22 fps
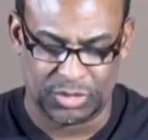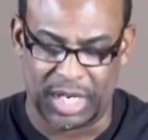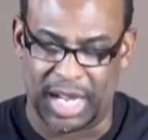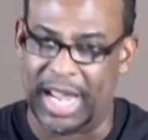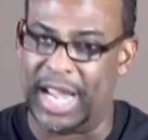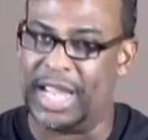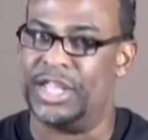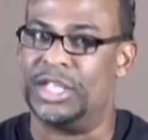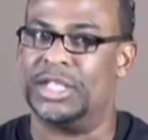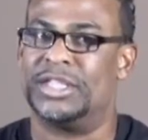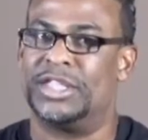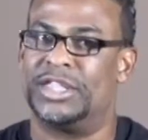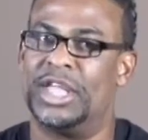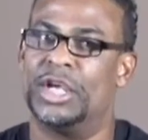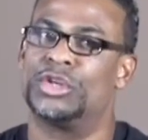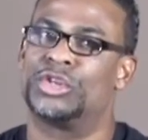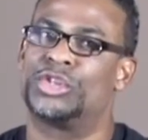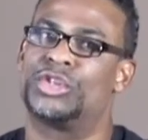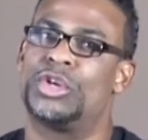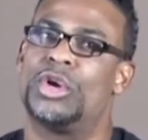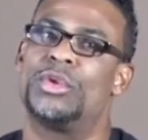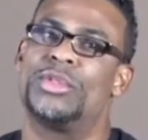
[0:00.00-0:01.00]
And
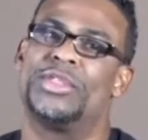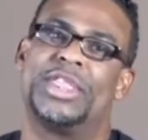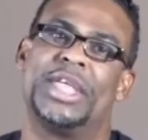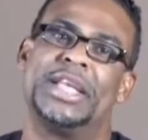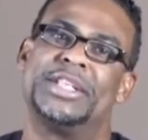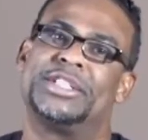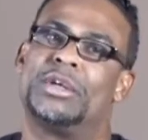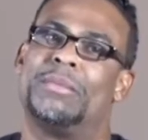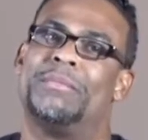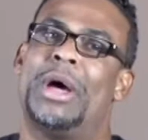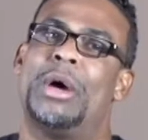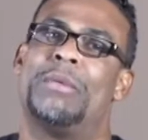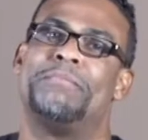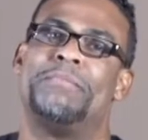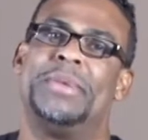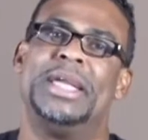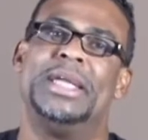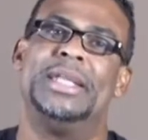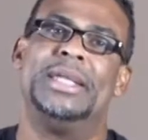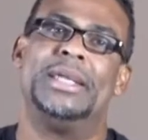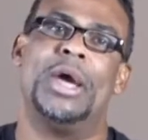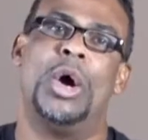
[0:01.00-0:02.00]
there's certain things about
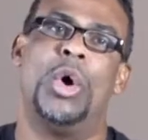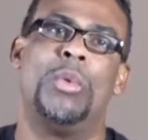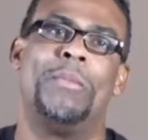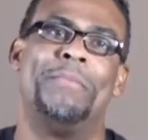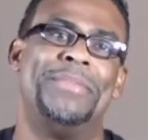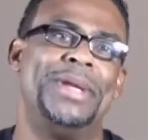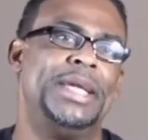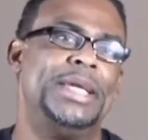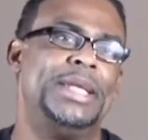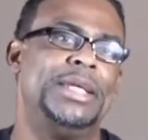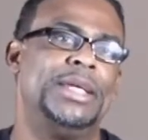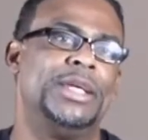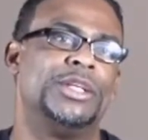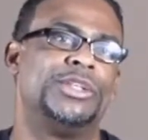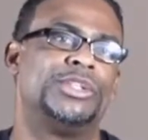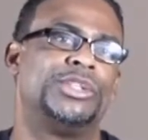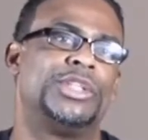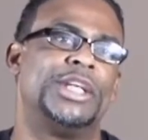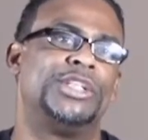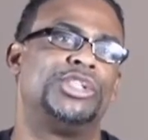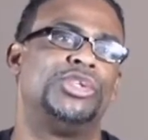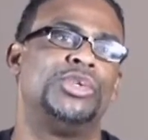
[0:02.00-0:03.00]

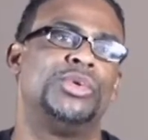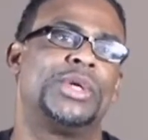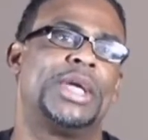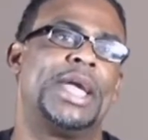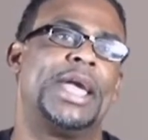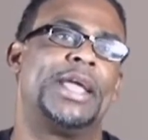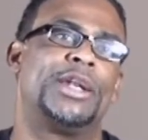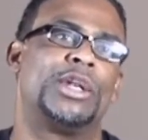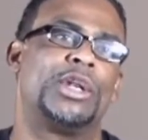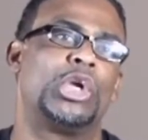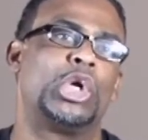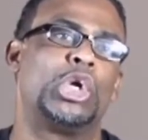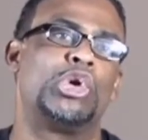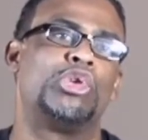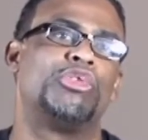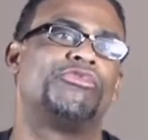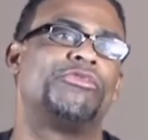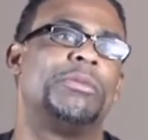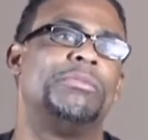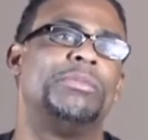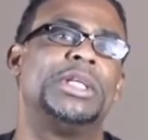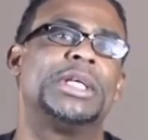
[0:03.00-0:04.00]
obedience that you can't learn
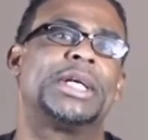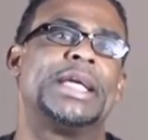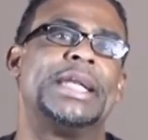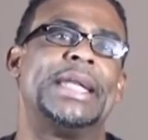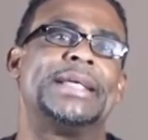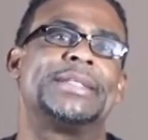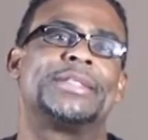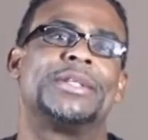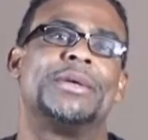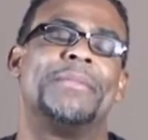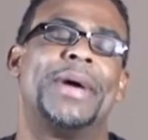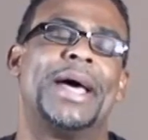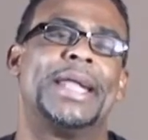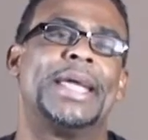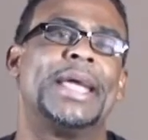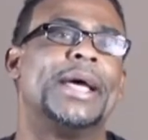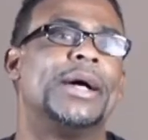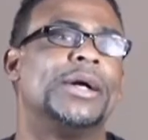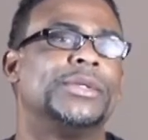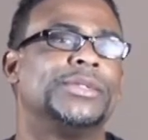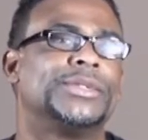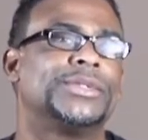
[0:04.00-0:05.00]
from looking at somebody
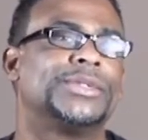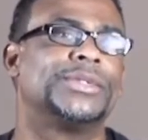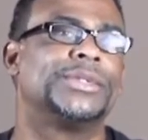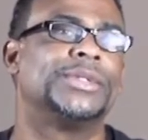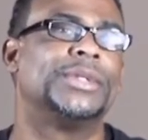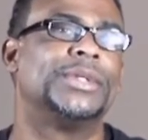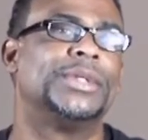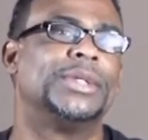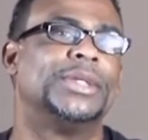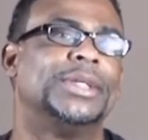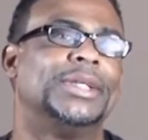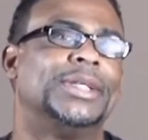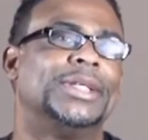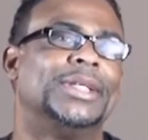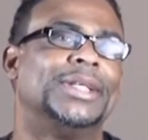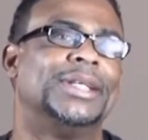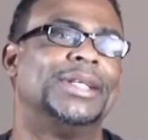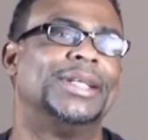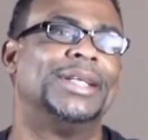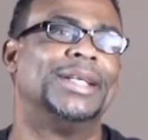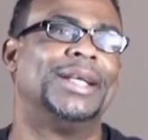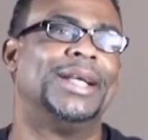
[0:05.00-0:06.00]
else.
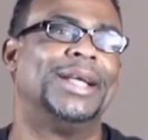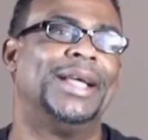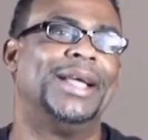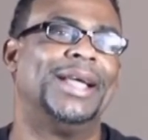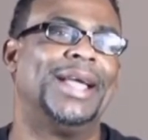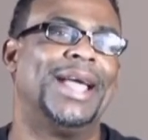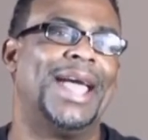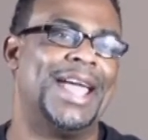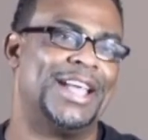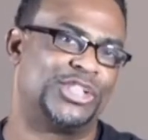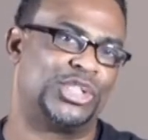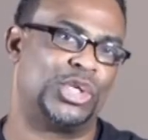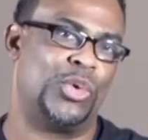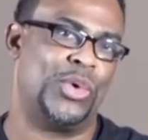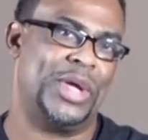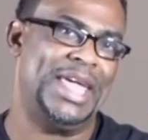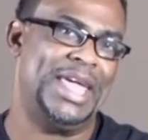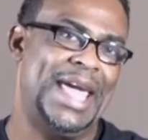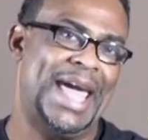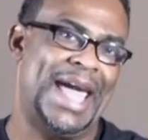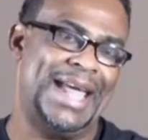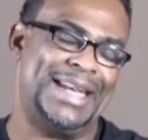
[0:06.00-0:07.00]
And so
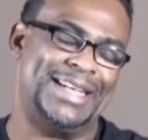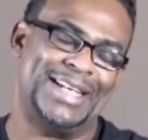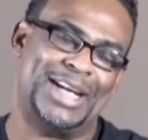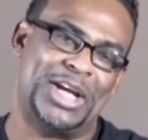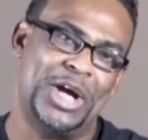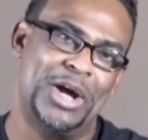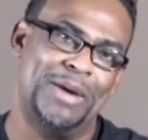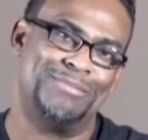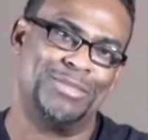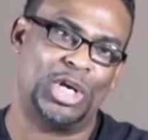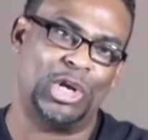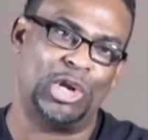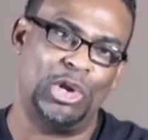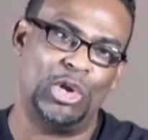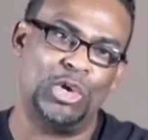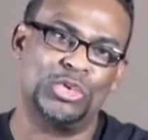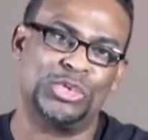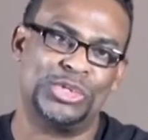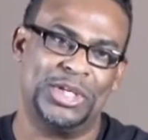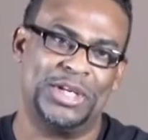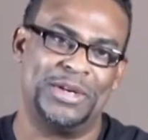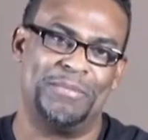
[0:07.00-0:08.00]
had to come
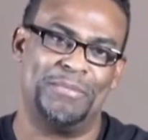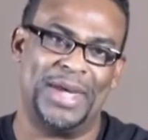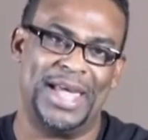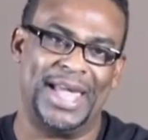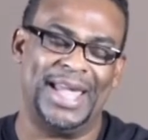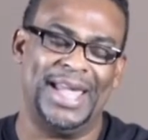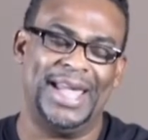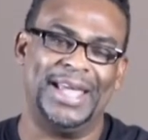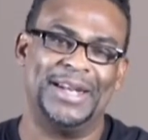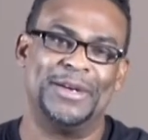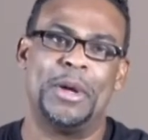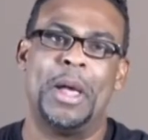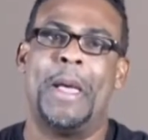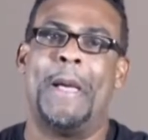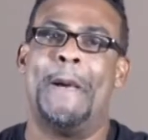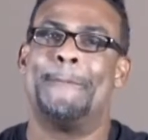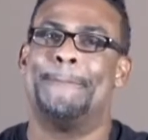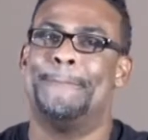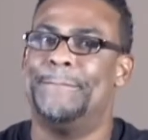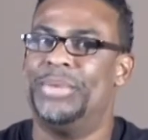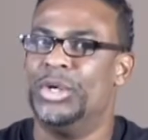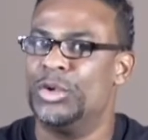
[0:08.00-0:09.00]
closer to man,
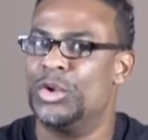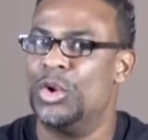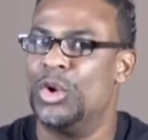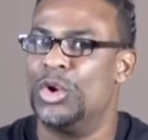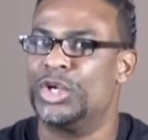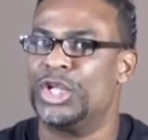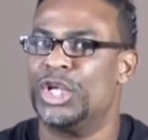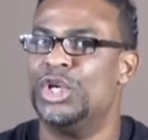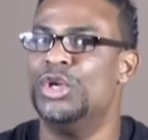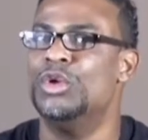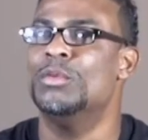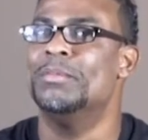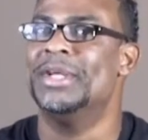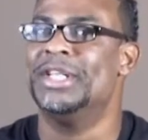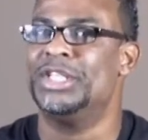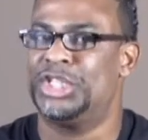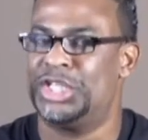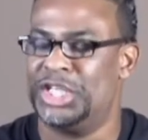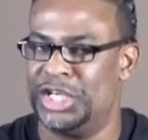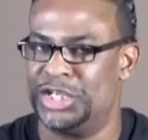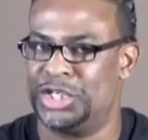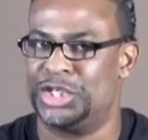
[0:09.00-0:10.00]
put on human
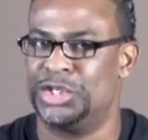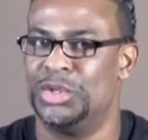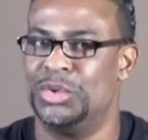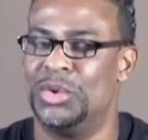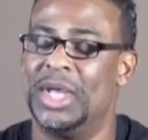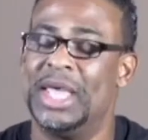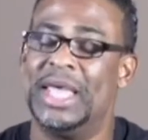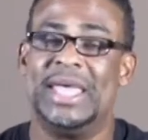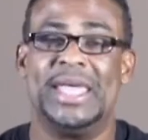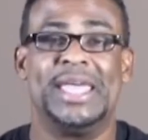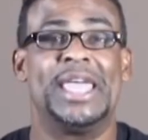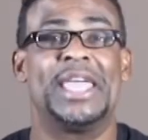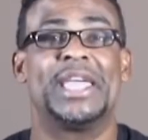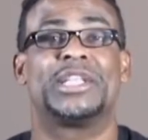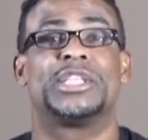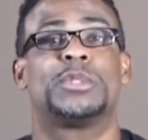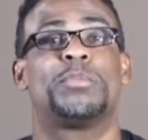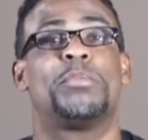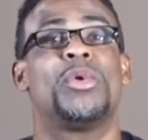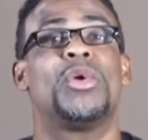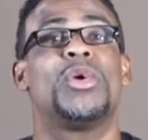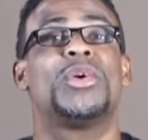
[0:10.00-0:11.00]
tissue,
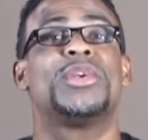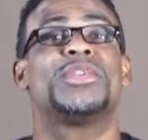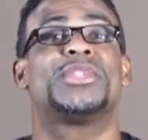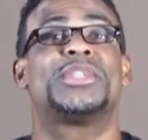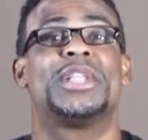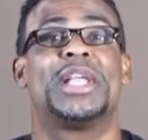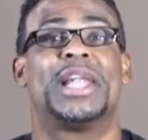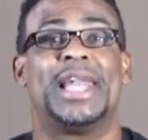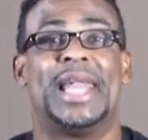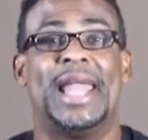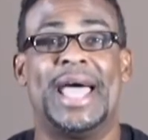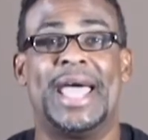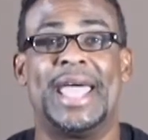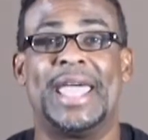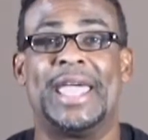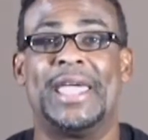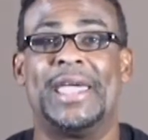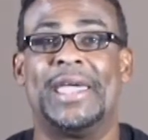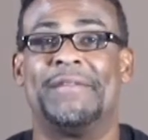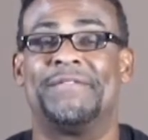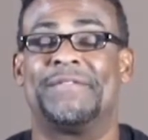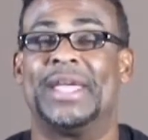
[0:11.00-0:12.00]
experience the
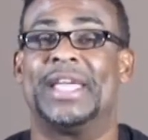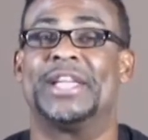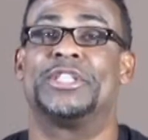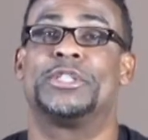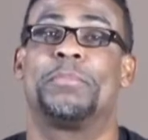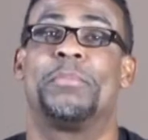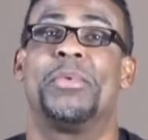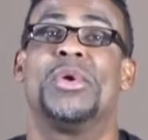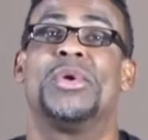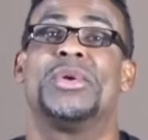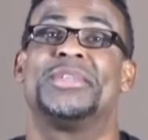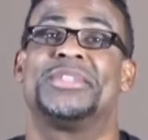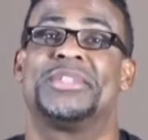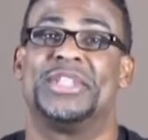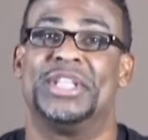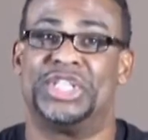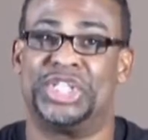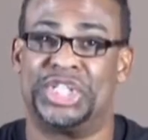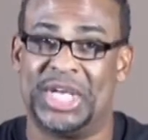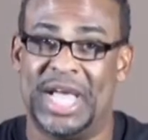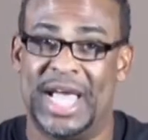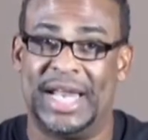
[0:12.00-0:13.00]
life, experience the
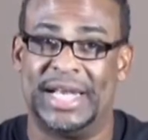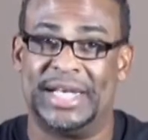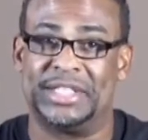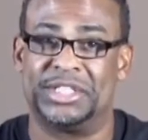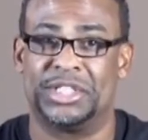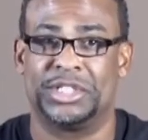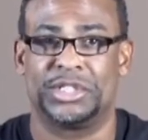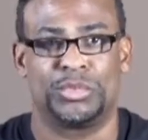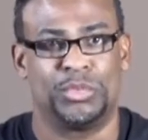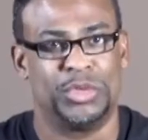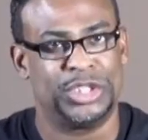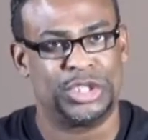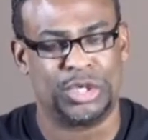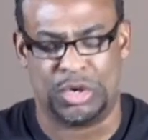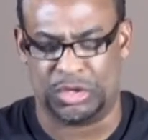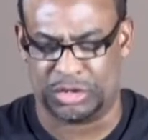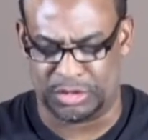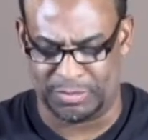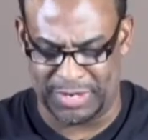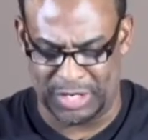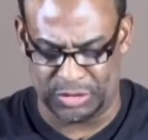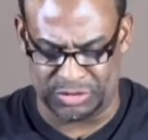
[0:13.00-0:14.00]
challenges. We
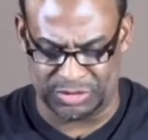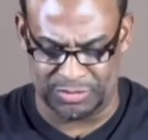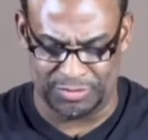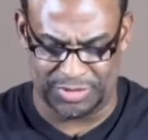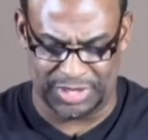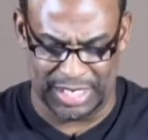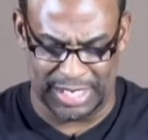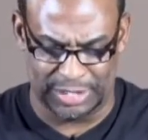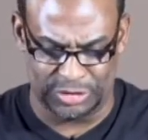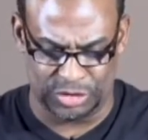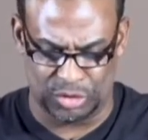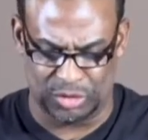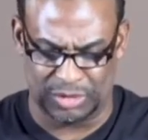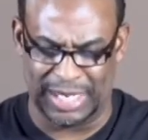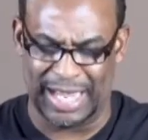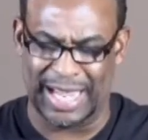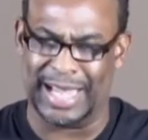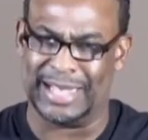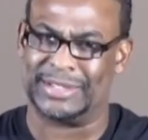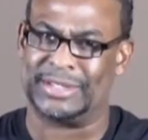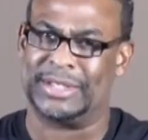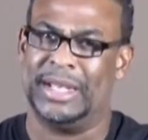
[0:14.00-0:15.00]
talked about some things on
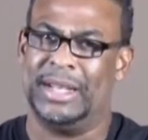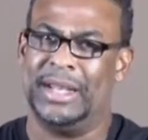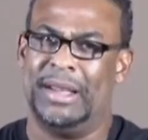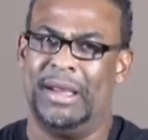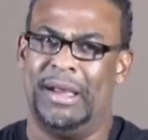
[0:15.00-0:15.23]
last